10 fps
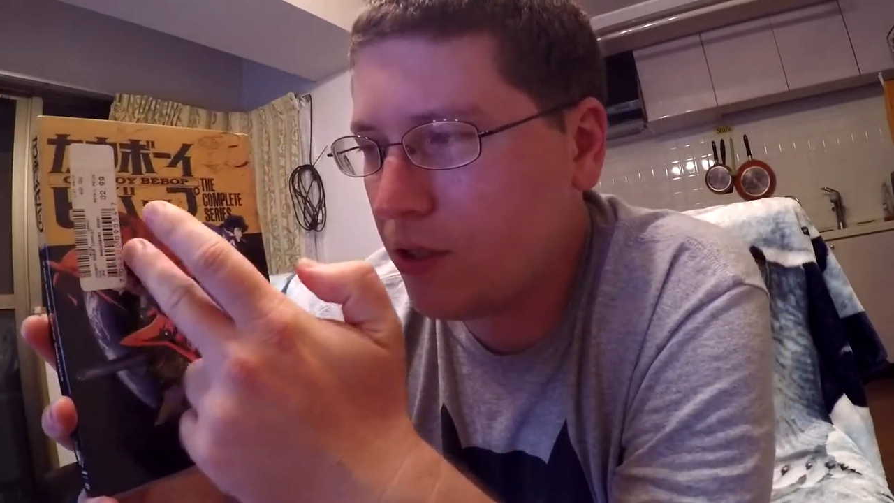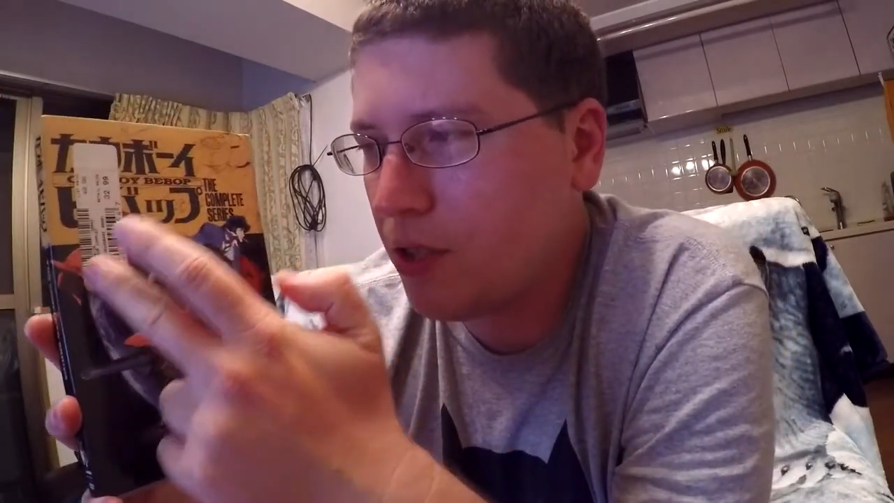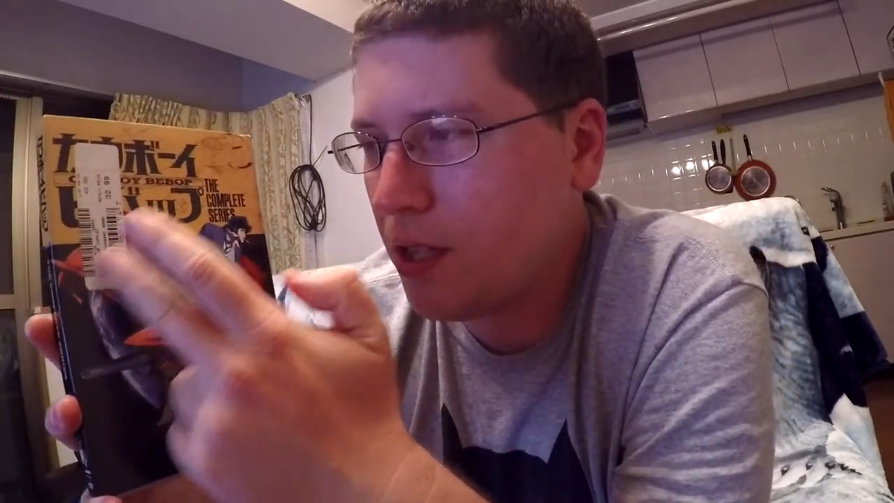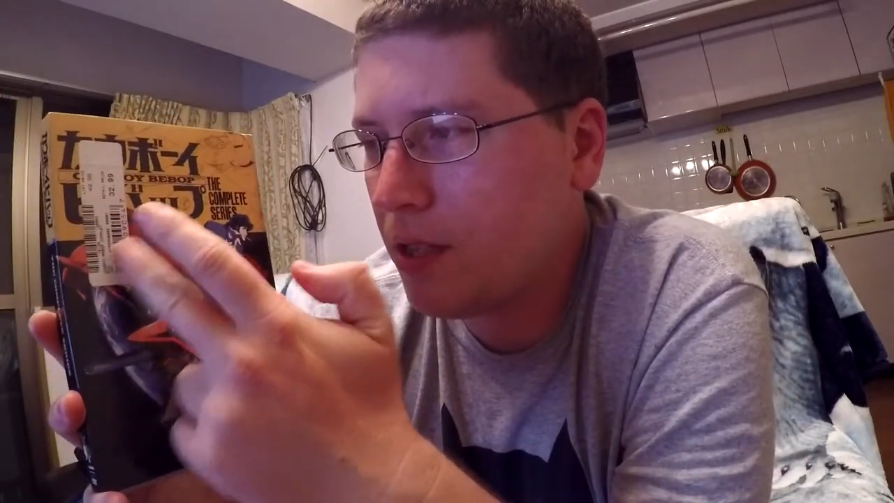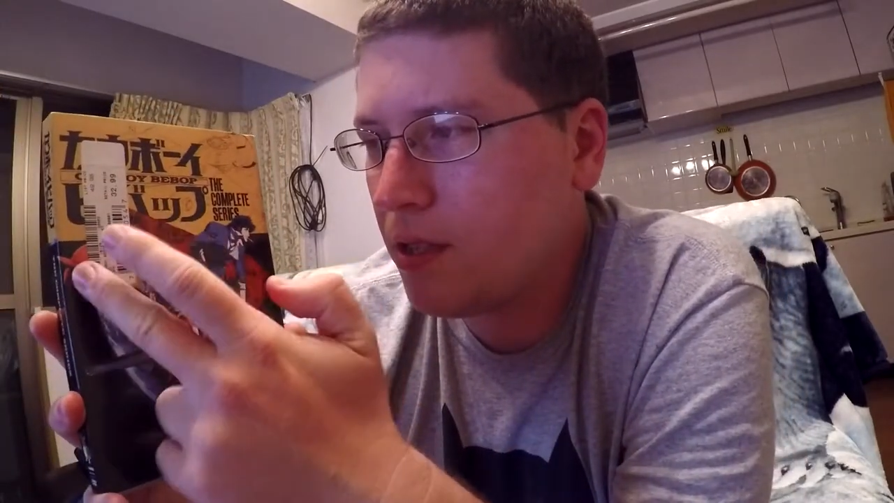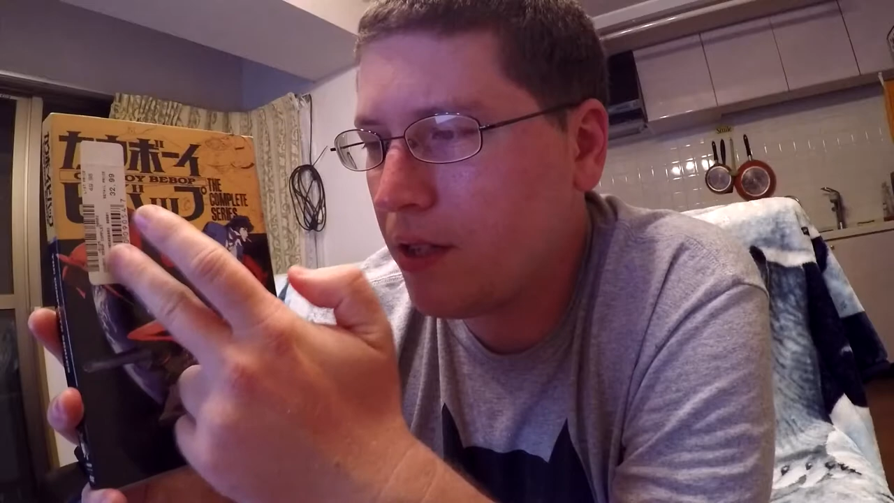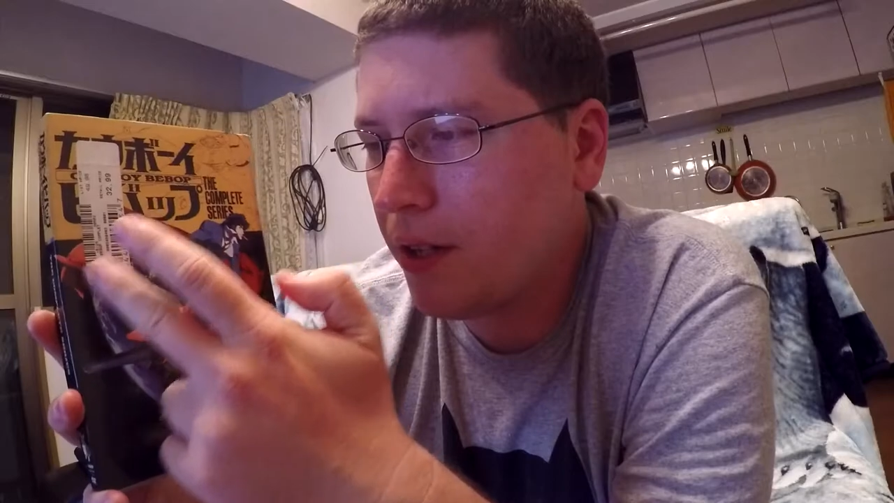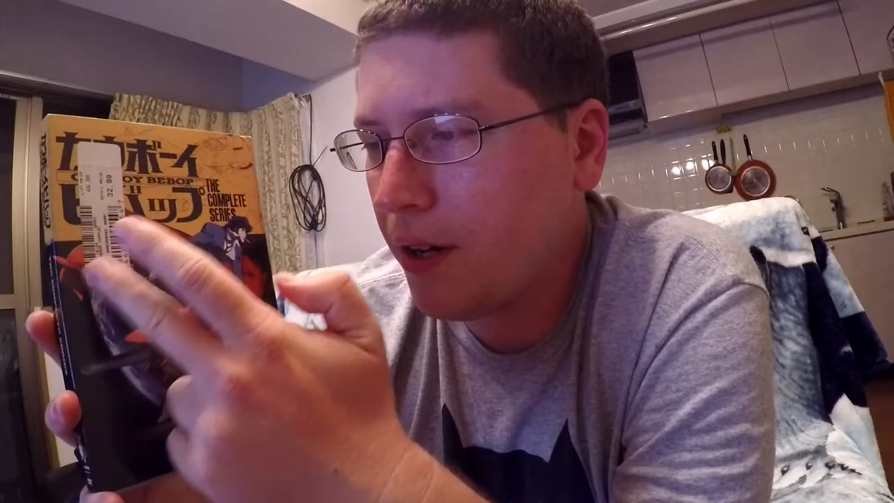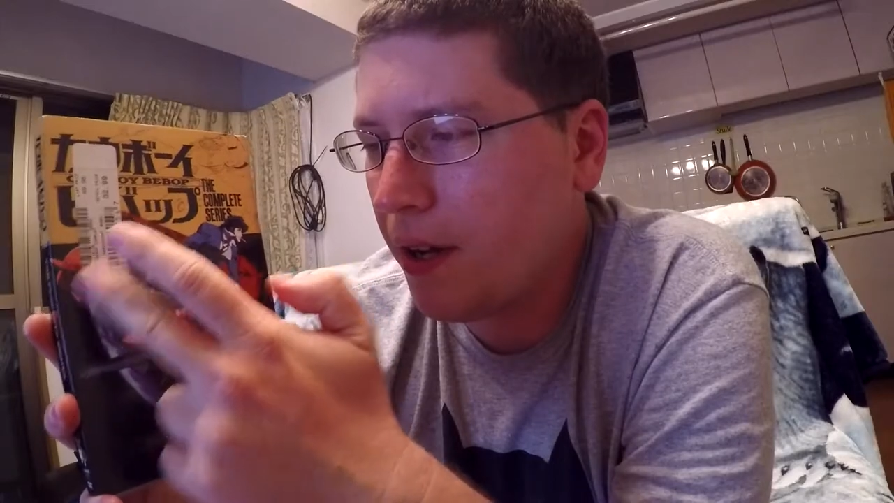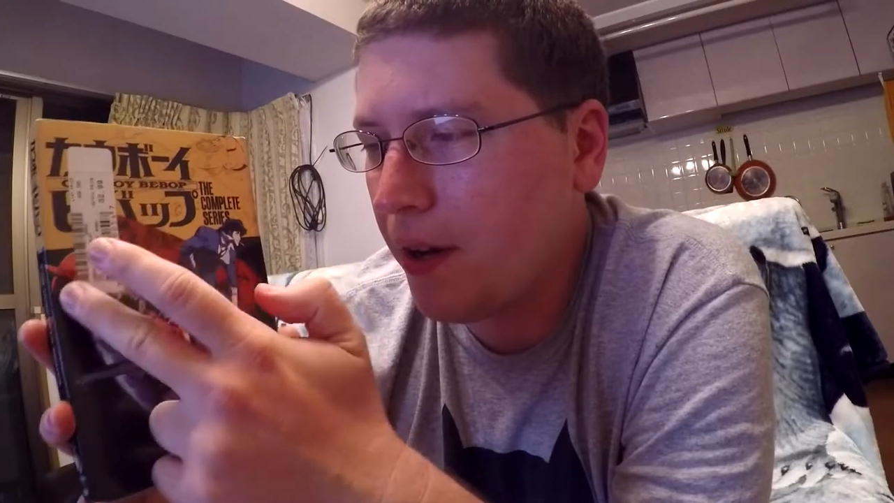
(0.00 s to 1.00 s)
sticky
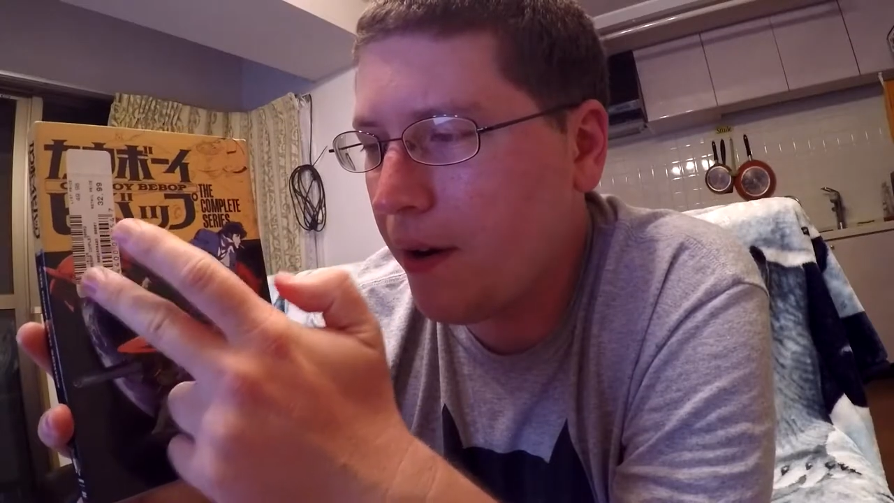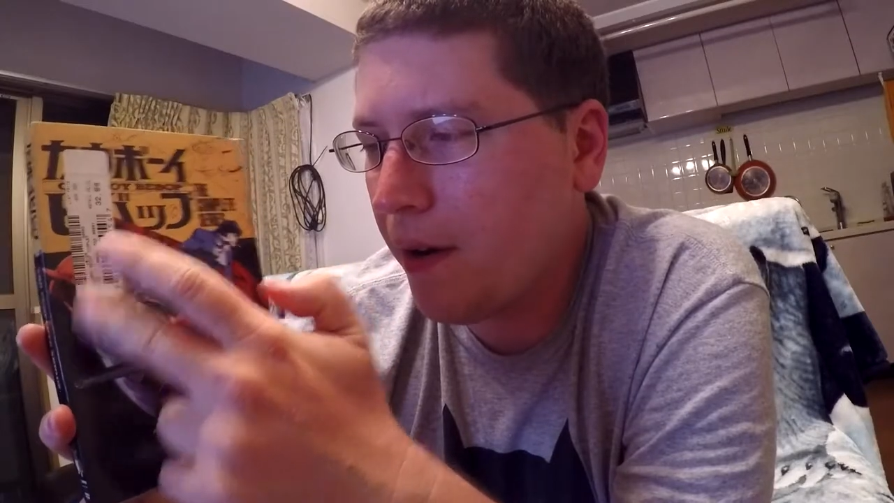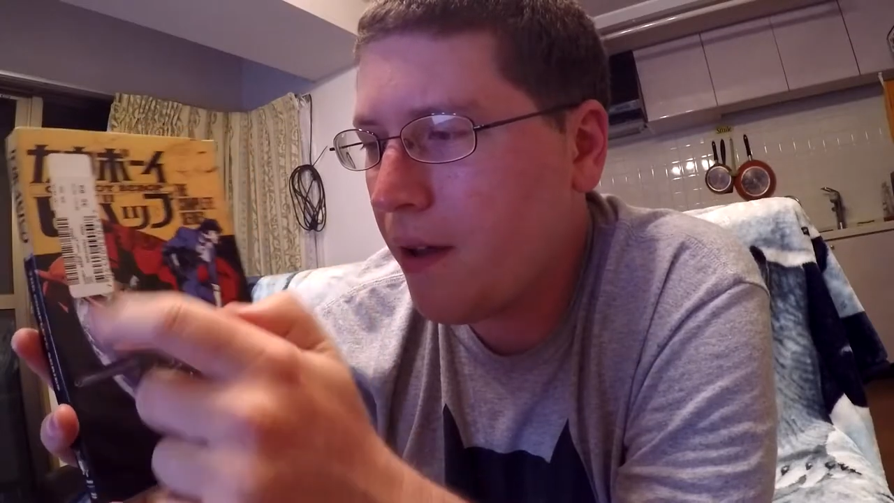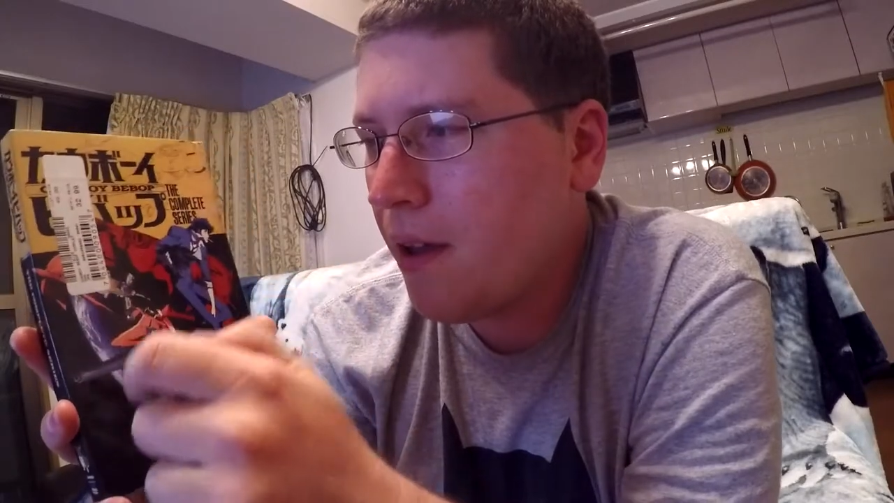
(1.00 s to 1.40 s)
sticker here.